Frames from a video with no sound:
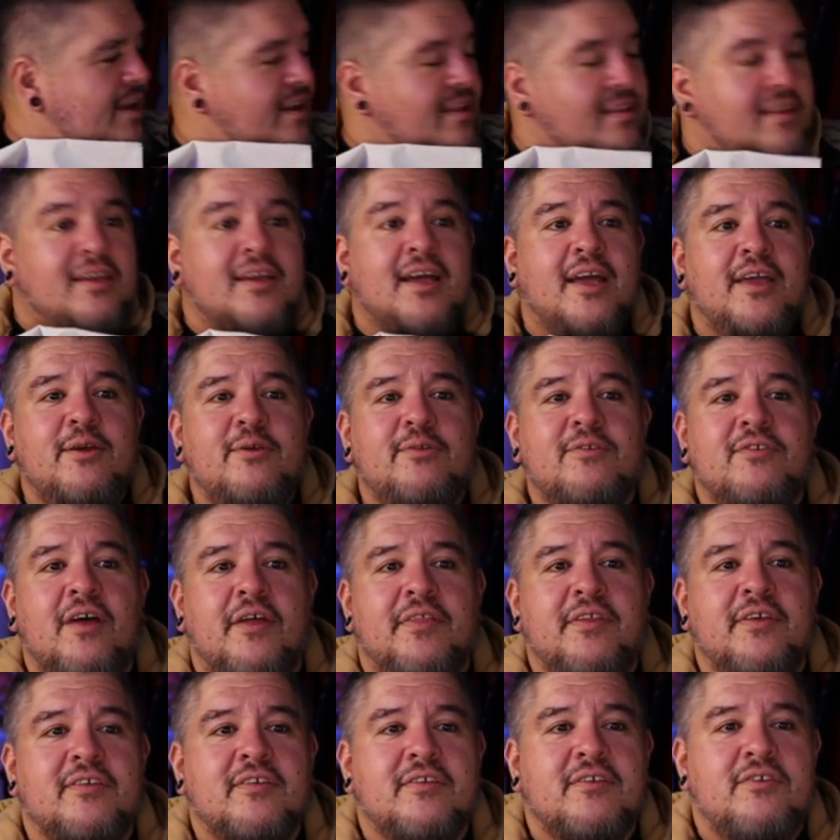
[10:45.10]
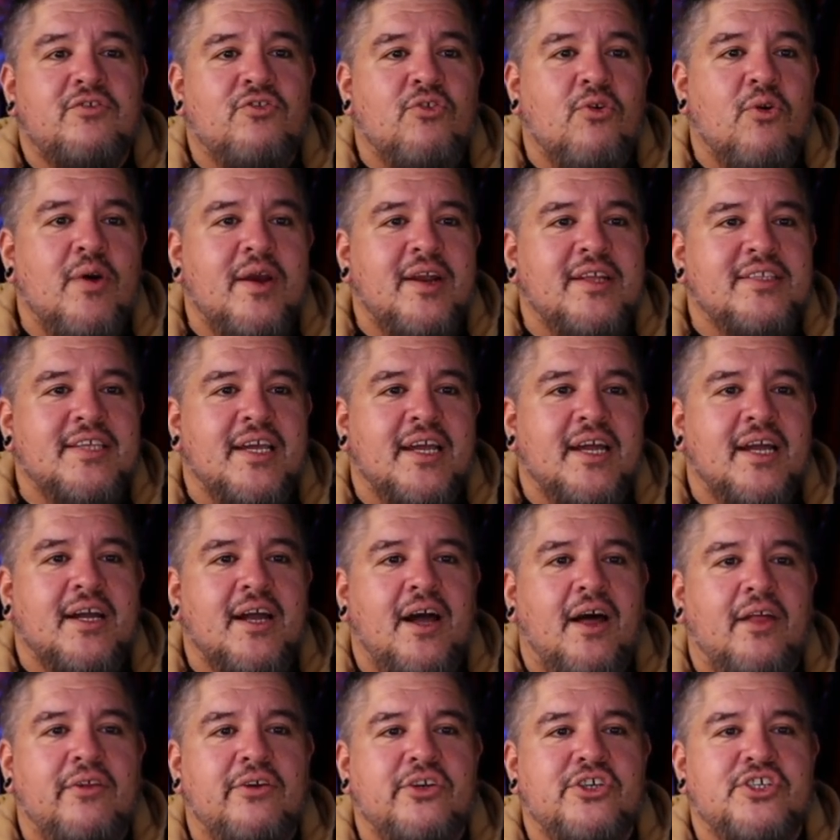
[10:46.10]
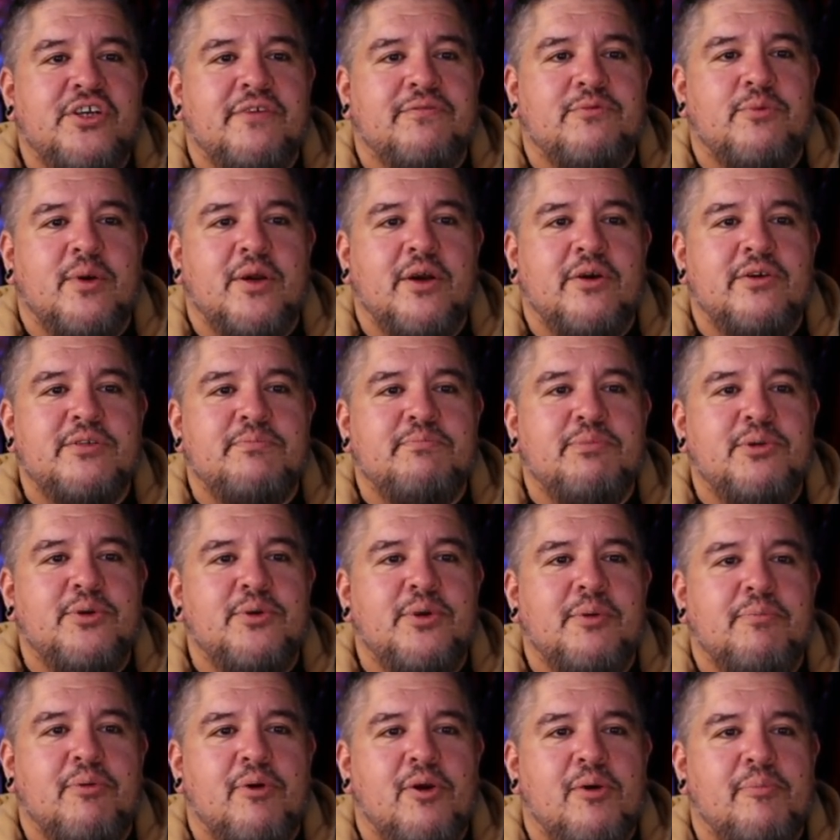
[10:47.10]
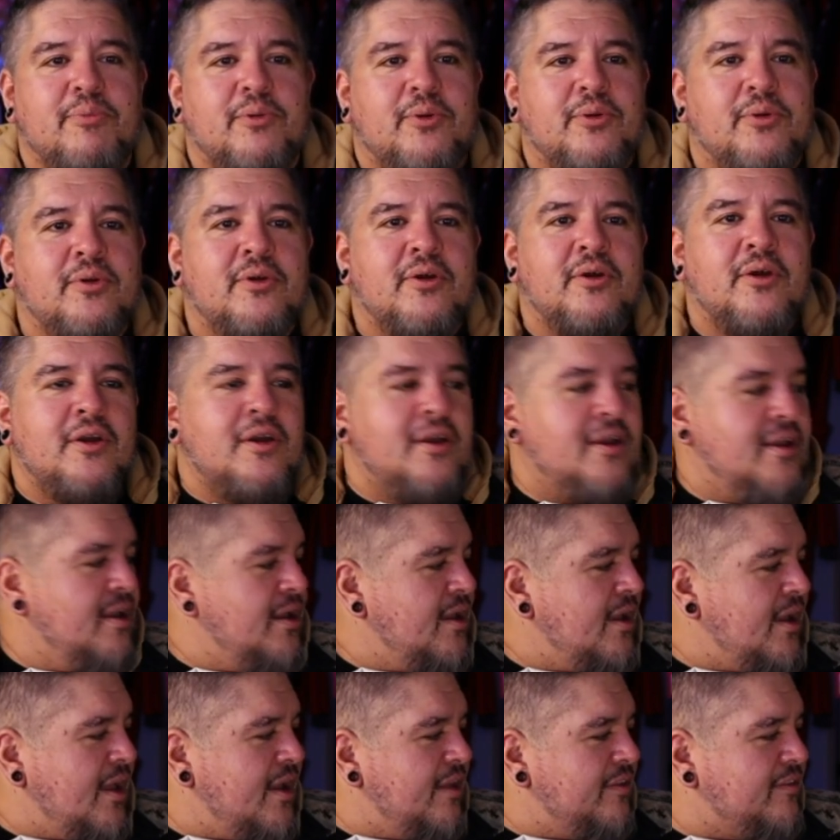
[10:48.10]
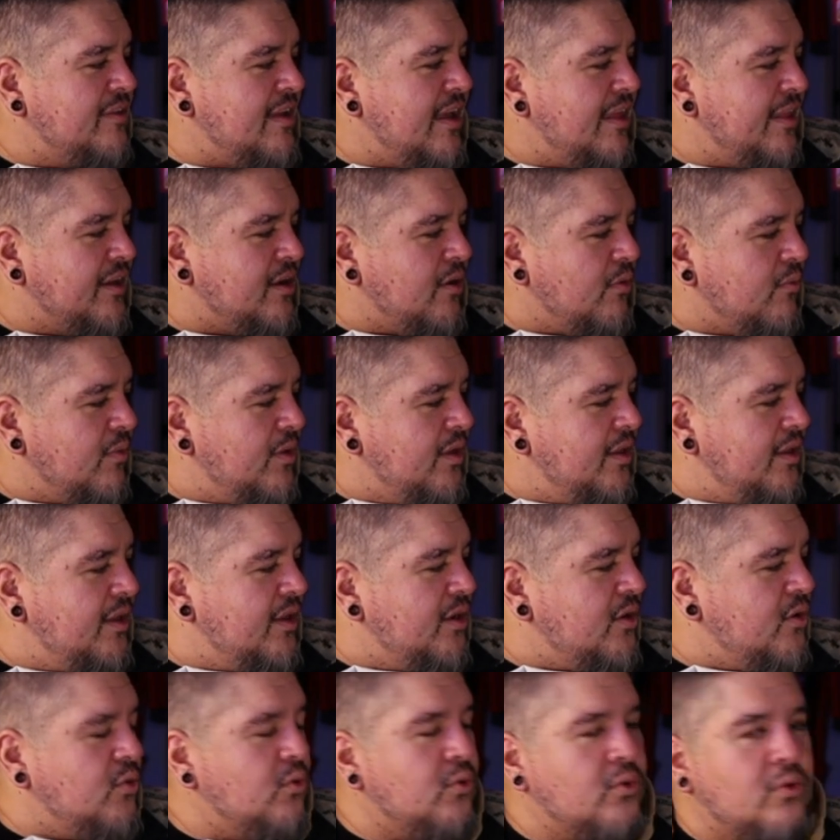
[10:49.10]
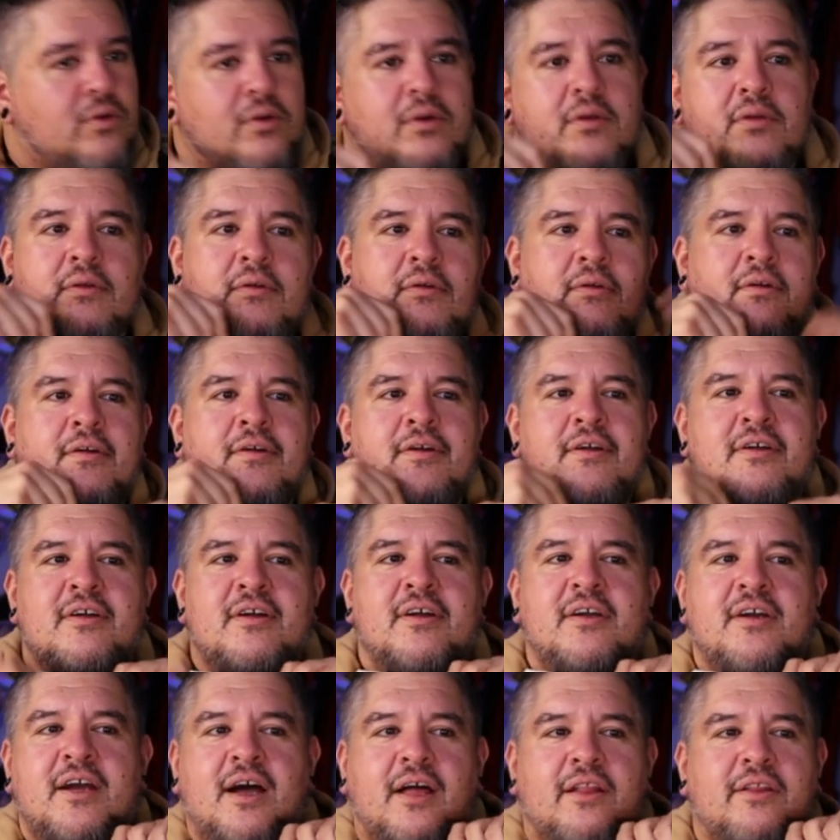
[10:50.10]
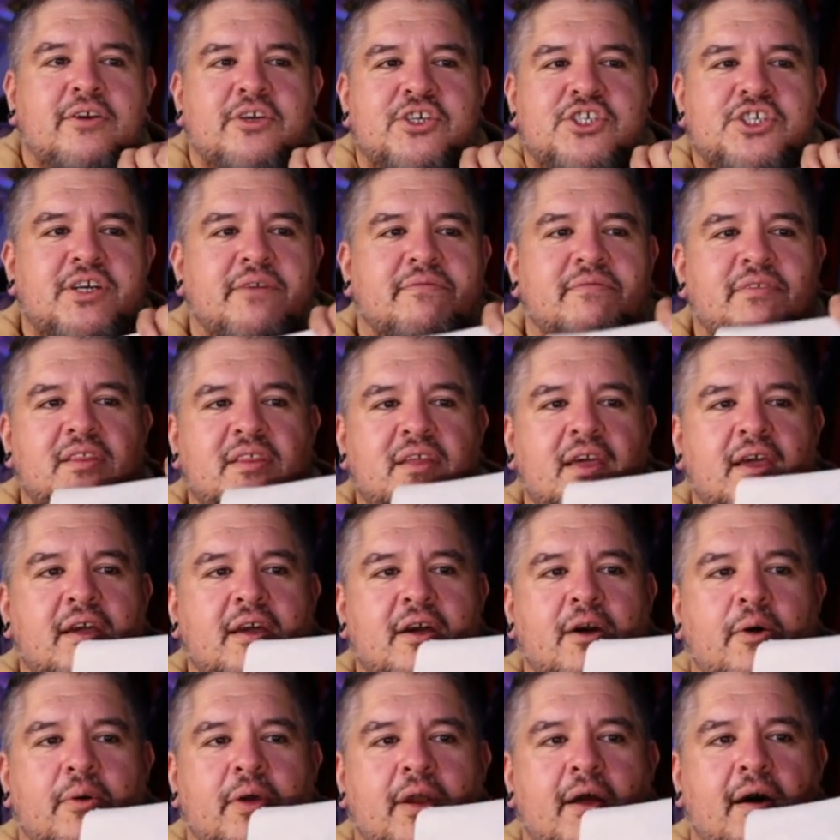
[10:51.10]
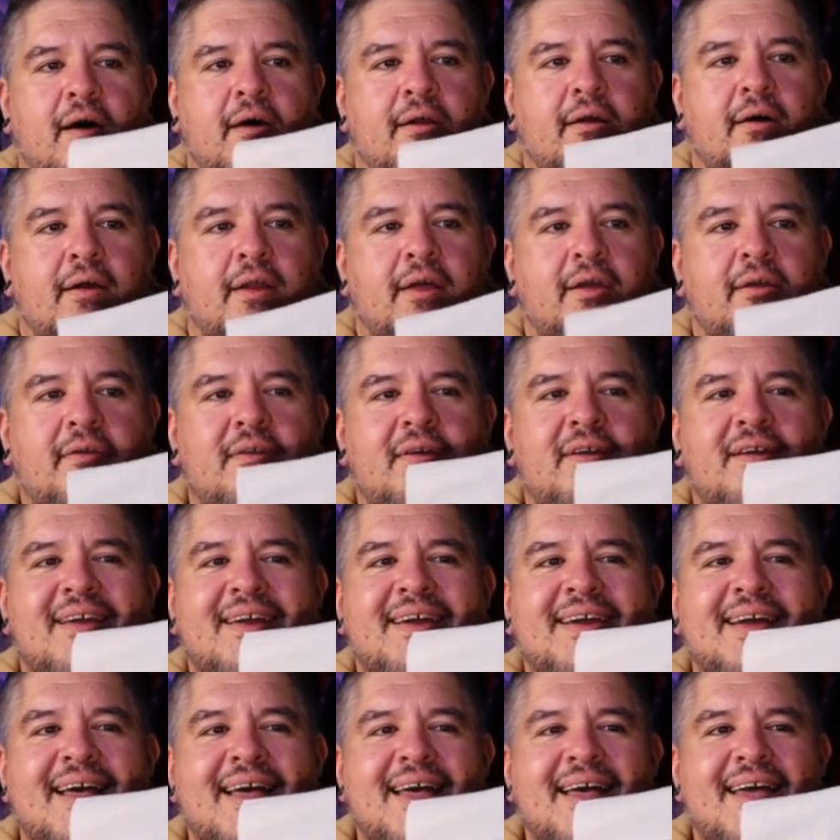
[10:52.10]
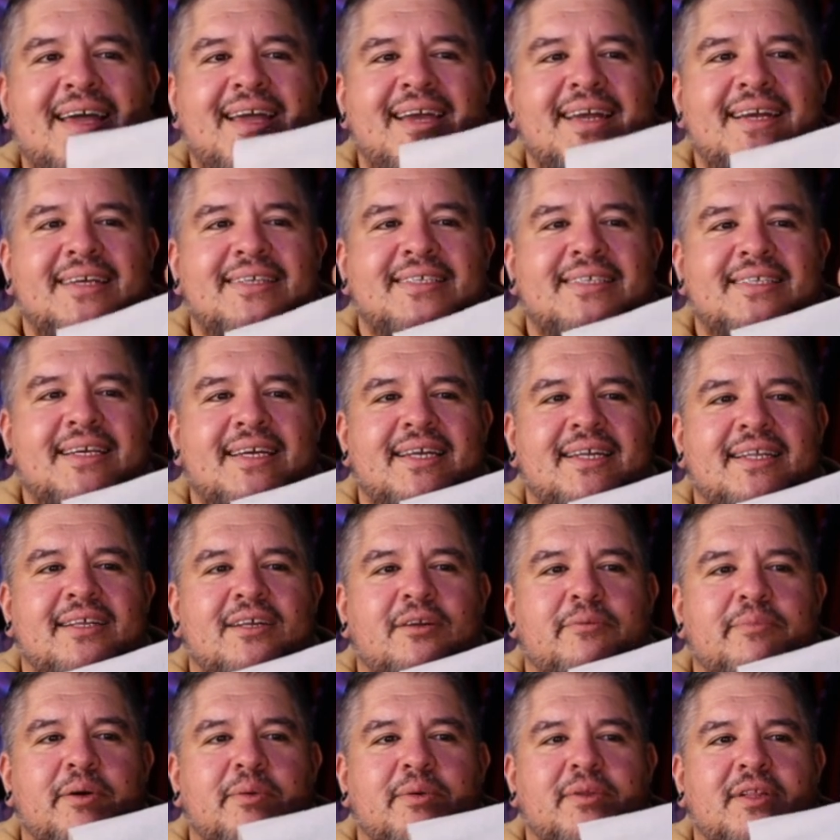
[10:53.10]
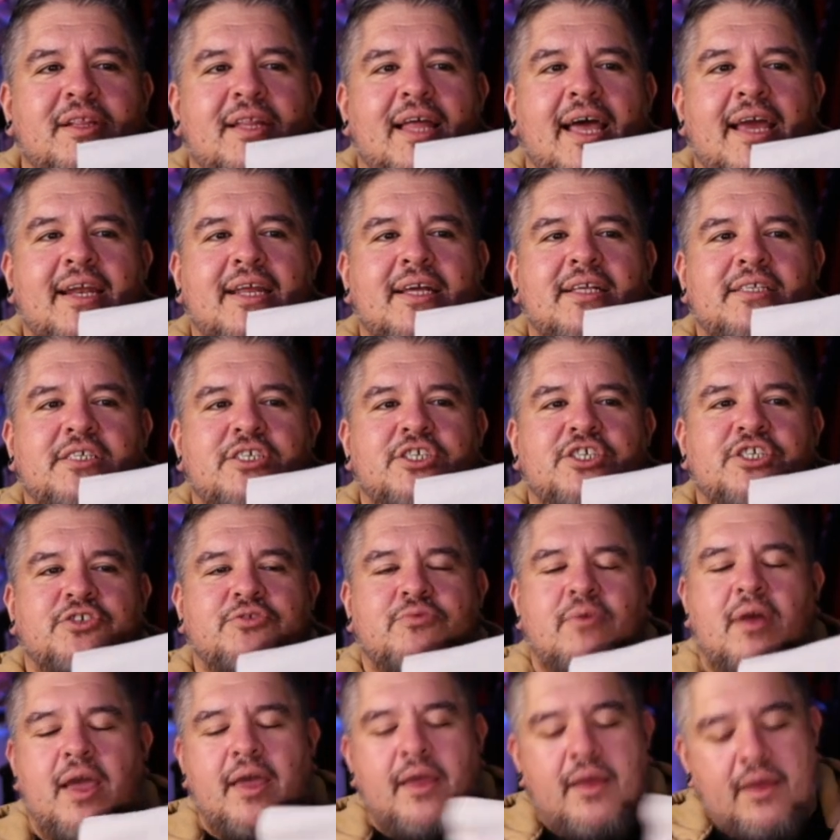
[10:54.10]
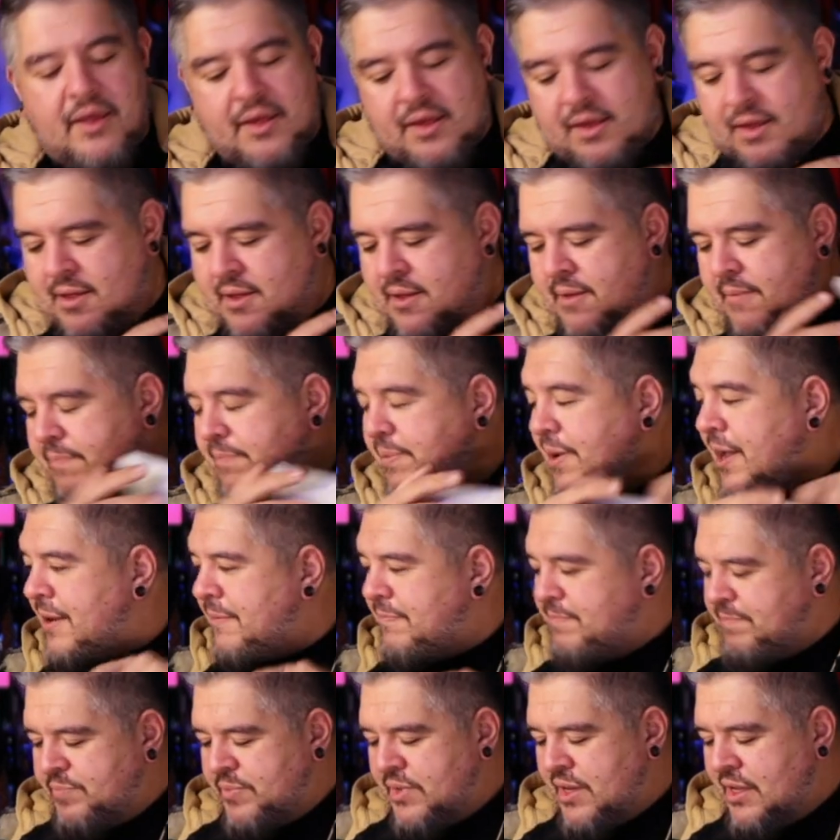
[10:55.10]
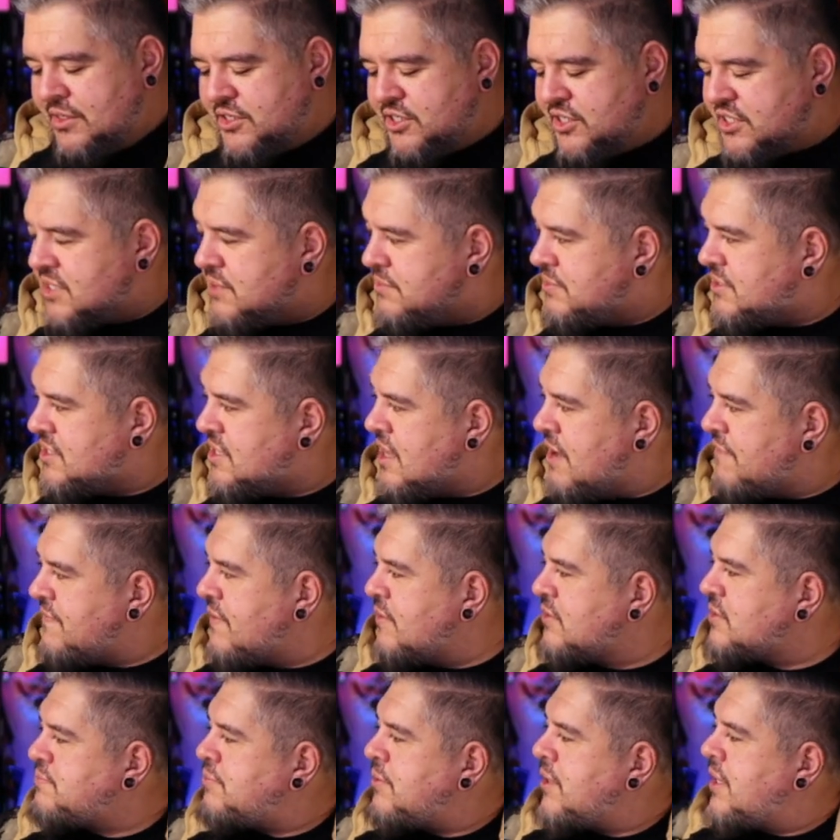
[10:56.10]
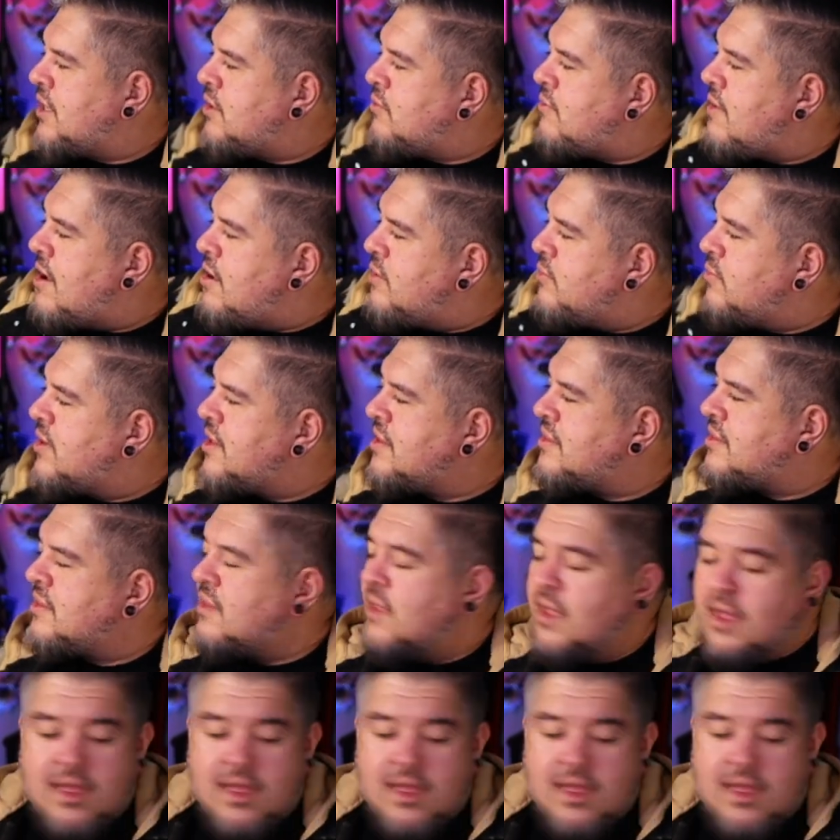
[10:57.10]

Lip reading: of thing I used on this droid. It's like a color shift where it goes blue to purple. And it's got like a really cool color shift thing going on it. You can kind of see it a little bit when the light hits it just right. But just some stuff I was playing around with.